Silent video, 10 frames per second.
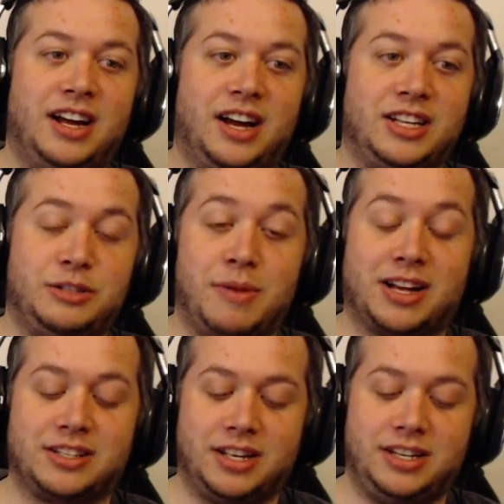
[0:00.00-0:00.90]
he's
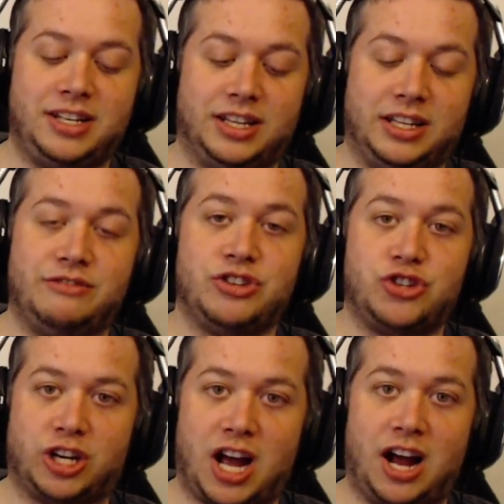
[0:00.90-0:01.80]
Mexican, he lives in
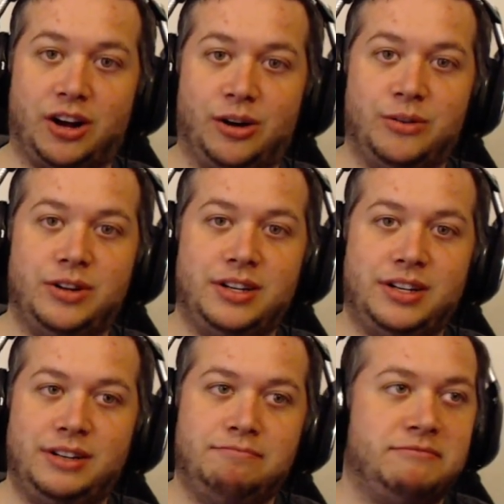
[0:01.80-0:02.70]
Chicago,
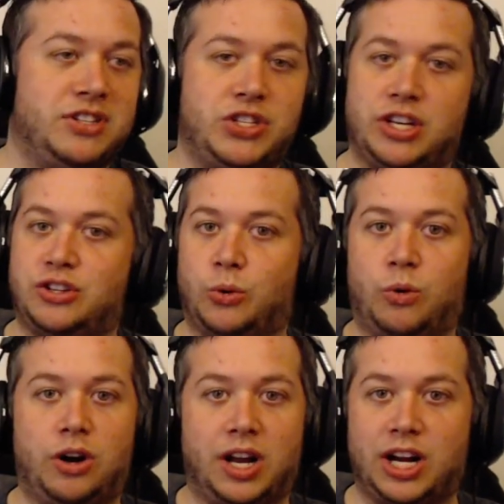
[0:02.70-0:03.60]
says the
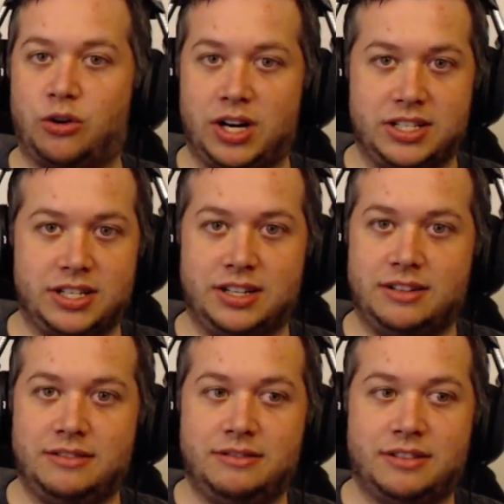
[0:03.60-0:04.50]
word like crazy,
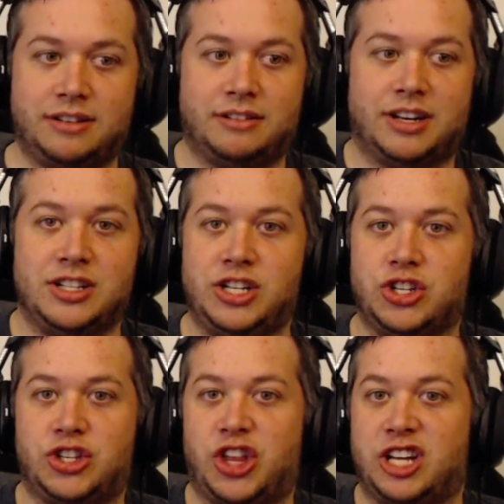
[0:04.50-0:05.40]
because he
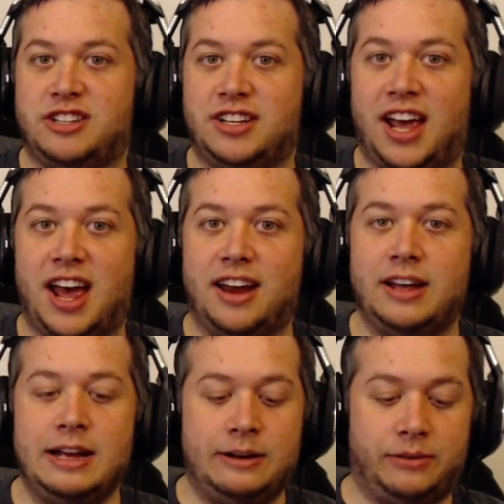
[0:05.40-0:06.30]
just thinks he can,
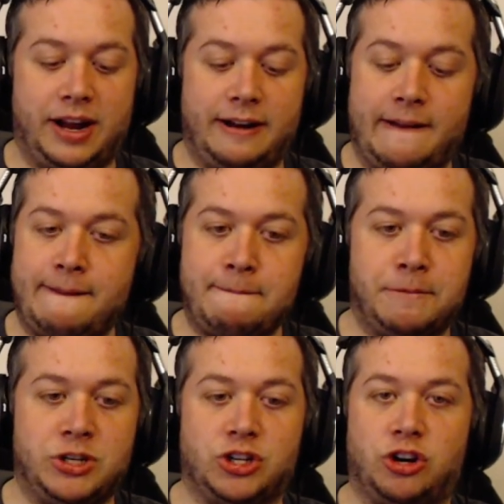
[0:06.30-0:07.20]
right?
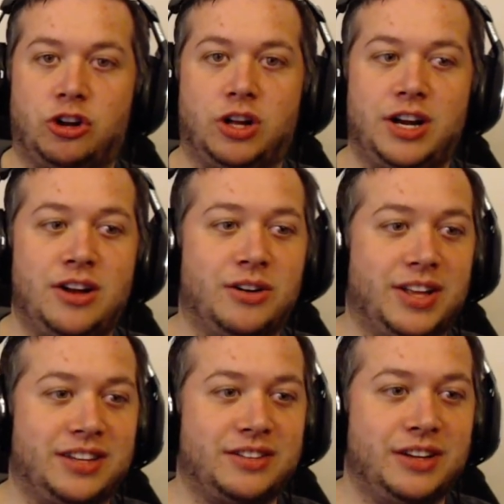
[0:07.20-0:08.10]
There's a girl I know
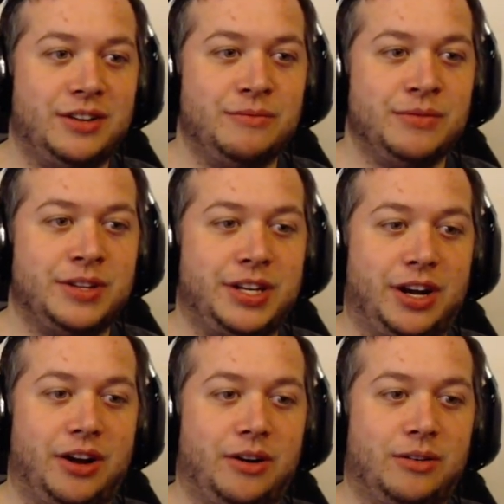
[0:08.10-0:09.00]
that's, you
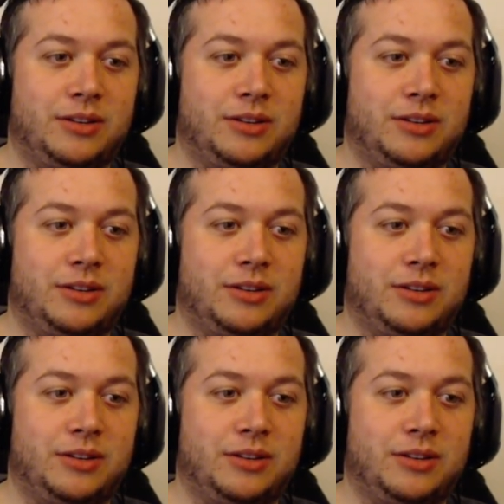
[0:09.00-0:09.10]
know,